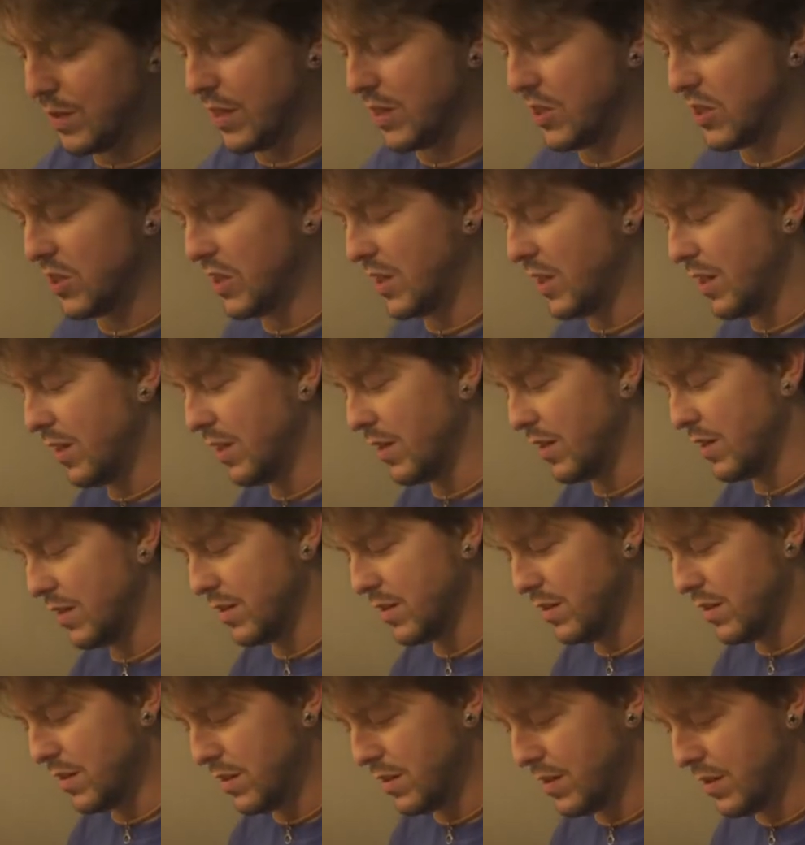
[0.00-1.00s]
that sticky thing.
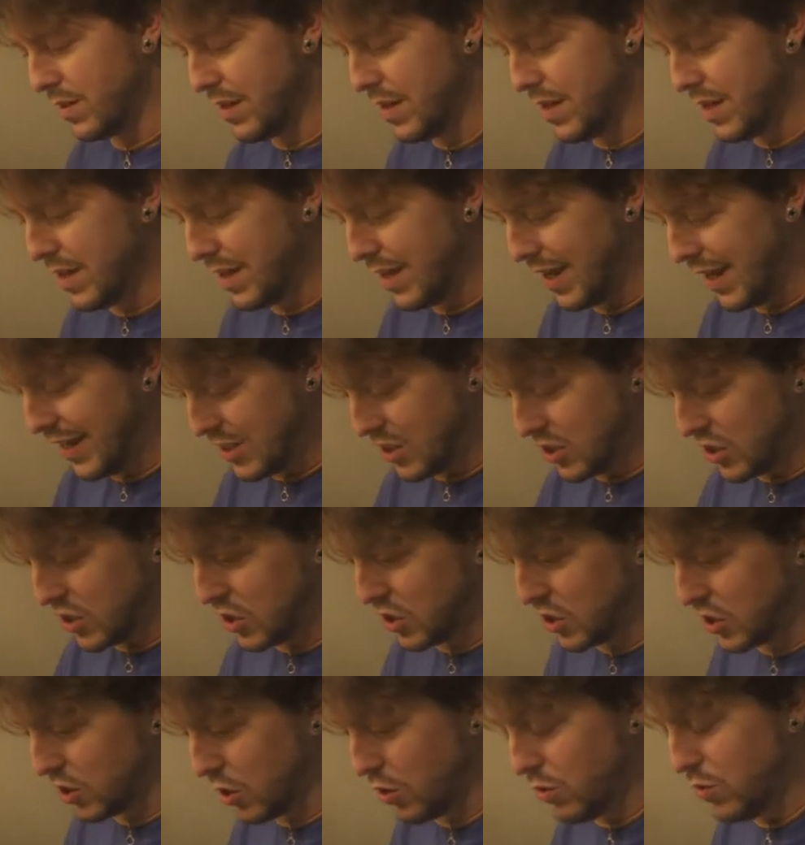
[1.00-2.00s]
It's
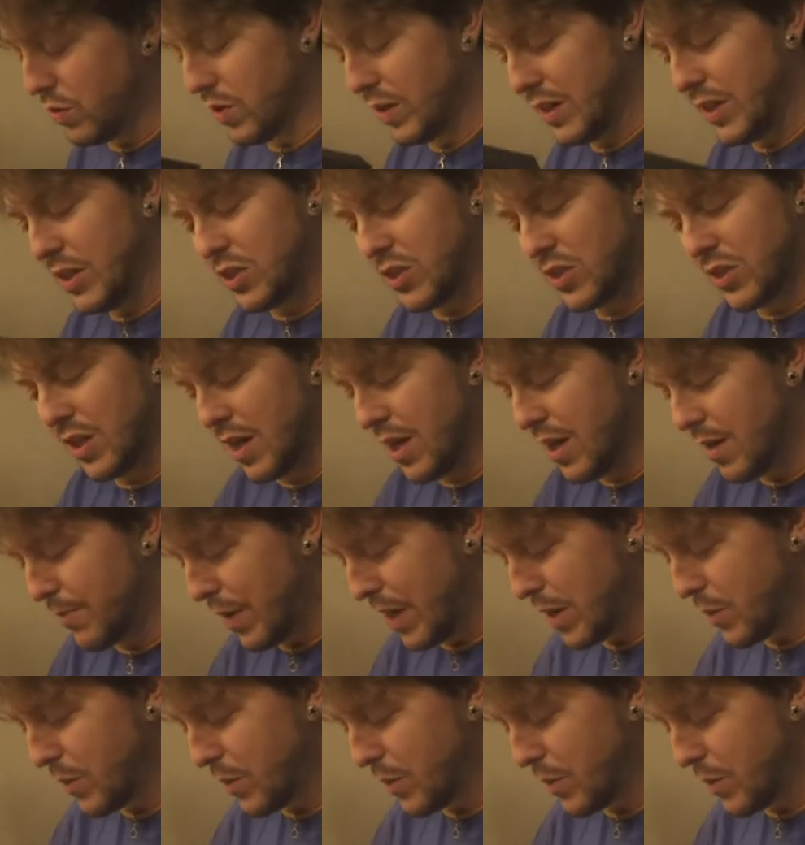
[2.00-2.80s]
so nice. But